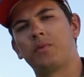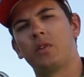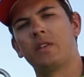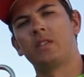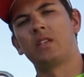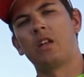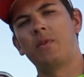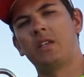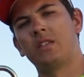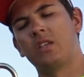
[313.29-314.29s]
So this is going to
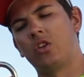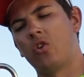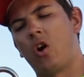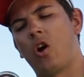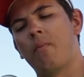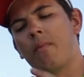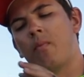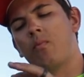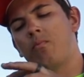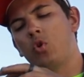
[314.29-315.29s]
be considered our
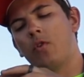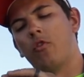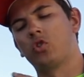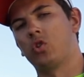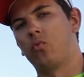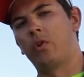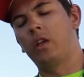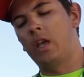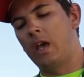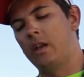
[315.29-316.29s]
universal
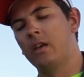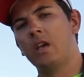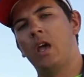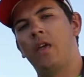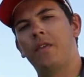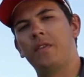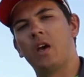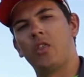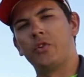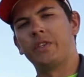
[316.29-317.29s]
ring end, and then the
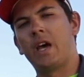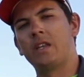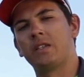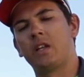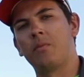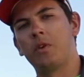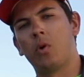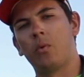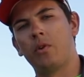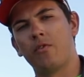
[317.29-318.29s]
other side is going to be
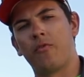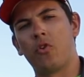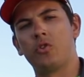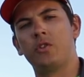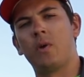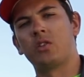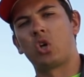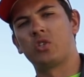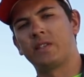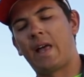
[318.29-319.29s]
what we refer to as
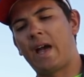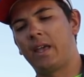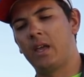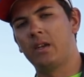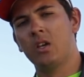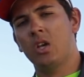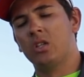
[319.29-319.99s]
our slack end.